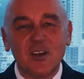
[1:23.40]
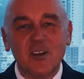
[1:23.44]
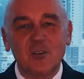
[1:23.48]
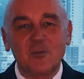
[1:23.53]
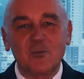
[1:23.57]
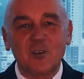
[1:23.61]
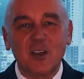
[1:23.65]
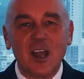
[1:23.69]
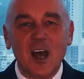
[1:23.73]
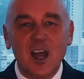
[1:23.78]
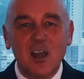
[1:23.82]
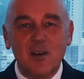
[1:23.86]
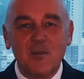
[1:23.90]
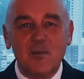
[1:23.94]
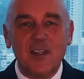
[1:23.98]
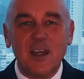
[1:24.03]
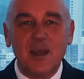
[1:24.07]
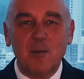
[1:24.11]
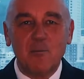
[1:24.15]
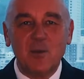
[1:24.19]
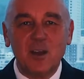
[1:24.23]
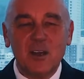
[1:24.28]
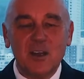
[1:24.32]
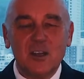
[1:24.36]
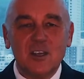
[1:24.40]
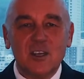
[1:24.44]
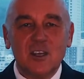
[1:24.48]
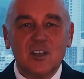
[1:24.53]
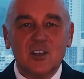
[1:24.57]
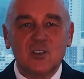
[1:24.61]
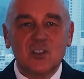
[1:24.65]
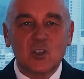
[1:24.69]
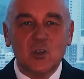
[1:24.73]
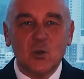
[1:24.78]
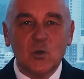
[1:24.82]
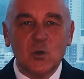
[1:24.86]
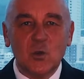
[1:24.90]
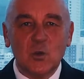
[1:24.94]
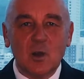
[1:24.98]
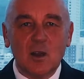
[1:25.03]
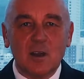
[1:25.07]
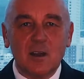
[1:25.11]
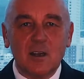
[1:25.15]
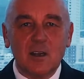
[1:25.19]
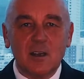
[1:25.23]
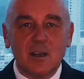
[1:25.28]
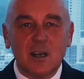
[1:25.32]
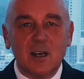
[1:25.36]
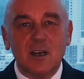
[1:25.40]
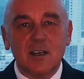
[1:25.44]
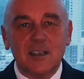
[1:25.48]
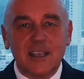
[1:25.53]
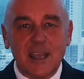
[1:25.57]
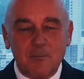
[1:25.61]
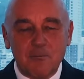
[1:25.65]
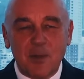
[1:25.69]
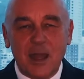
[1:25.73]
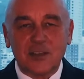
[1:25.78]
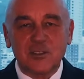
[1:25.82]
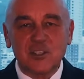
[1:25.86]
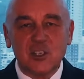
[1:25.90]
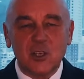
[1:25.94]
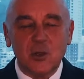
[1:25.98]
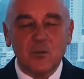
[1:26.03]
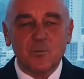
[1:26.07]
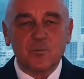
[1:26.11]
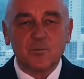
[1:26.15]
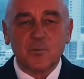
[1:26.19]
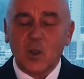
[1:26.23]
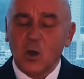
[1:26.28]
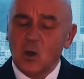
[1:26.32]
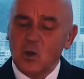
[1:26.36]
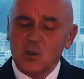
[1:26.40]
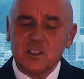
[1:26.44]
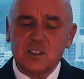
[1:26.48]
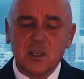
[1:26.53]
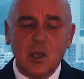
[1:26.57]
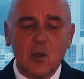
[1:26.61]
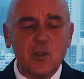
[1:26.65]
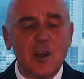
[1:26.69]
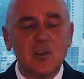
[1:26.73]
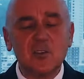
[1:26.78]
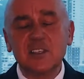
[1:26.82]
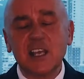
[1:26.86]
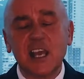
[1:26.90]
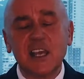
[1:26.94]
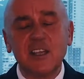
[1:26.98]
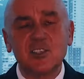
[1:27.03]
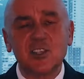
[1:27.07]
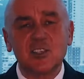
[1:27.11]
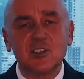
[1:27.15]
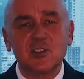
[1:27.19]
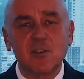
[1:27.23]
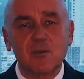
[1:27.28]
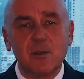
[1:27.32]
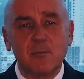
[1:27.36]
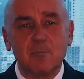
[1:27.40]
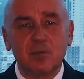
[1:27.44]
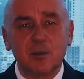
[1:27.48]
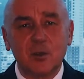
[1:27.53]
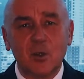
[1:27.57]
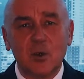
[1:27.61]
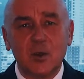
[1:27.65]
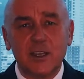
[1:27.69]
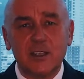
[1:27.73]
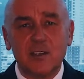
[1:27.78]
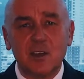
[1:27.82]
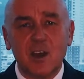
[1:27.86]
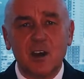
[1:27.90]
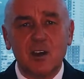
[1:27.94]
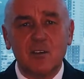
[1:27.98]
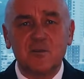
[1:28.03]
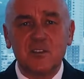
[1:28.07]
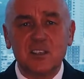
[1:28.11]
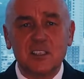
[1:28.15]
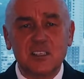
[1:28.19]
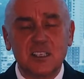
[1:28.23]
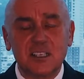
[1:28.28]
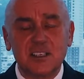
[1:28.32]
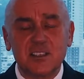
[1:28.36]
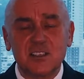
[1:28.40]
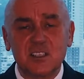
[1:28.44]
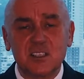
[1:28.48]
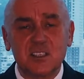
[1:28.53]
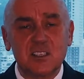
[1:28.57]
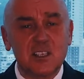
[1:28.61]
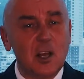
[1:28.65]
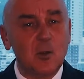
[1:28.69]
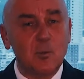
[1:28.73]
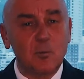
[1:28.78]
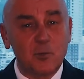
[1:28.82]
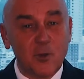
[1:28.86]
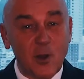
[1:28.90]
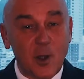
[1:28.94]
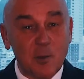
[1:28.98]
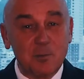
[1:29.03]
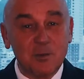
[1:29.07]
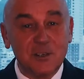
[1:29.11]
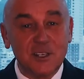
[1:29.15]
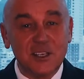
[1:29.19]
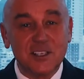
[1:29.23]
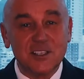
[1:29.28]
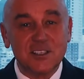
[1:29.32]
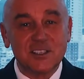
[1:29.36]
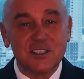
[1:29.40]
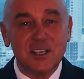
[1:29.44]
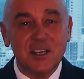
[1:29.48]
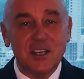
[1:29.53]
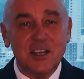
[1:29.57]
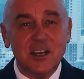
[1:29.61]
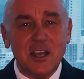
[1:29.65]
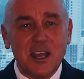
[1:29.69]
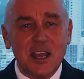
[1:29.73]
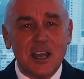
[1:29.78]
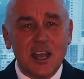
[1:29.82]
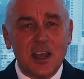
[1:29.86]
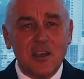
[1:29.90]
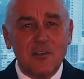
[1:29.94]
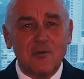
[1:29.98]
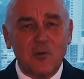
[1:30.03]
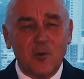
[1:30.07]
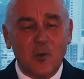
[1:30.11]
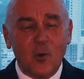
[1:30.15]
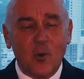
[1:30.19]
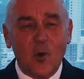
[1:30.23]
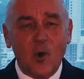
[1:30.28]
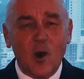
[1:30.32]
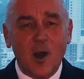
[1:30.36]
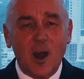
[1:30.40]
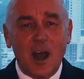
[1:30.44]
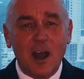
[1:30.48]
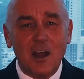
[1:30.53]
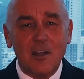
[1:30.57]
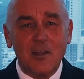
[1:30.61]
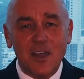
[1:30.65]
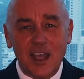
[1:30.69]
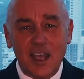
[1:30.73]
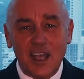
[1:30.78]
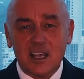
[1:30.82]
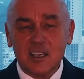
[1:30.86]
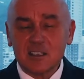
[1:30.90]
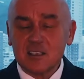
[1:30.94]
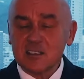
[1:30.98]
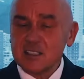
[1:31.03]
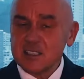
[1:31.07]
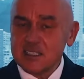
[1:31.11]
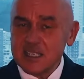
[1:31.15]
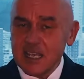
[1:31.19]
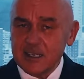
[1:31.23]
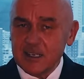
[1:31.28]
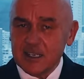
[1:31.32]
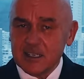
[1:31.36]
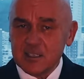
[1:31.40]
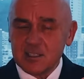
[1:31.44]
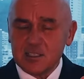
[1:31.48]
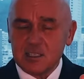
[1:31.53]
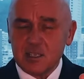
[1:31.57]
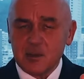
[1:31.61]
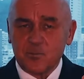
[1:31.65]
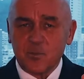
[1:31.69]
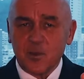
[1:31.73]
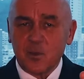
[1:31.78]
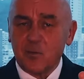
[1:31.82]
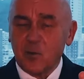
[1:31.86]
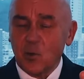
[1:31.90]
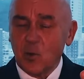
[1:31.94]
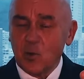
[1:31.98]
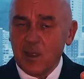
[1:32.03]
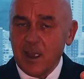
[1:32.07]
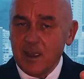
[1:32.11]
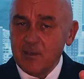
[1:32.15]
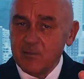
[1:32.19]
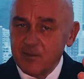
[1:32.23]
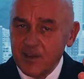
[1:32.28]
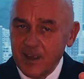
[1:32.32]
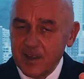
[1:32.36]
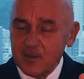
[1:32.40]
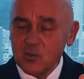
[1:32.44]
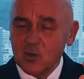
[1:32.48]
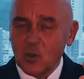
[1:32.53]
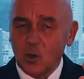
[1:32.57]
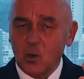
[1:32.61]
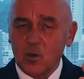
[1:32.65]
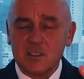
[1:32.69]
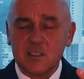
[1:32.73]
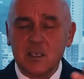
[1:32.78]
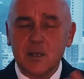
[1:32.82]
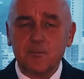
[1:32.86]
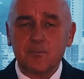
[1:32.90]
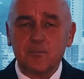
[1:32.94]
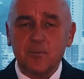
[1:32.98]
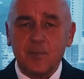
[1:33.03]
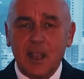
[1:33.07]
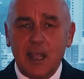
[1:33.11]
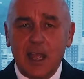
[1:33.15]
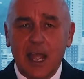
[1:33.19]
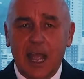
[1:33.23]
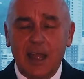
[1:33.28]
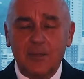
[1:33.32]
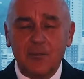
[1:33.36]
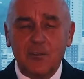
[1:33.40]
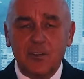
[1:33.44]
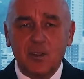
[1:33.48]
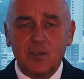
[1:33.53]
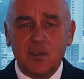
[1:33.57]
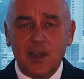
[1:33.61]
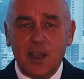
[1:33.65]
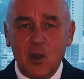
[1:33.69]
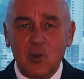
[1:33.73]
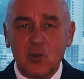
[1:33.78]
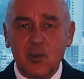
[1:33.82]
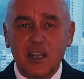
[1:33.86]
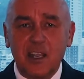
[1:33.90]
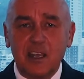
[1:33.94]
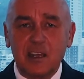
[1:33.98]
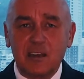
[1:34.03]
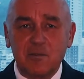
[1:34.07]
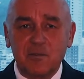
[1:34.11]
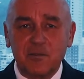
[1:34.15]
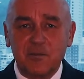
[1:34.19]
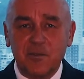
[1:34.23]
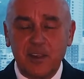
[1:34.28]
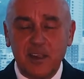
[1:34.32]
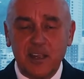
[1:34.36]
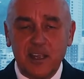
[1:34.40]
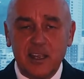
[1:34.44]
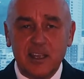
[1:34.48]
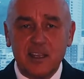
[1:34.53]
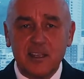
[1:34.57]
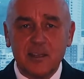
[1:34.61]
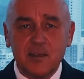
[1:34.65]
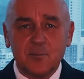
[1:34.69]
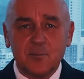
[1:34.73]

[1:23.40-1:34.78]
and rely on them to get back to you. Also, those agents are employed obviously to sell properties for their sellers, for their vendors, and they only get a fee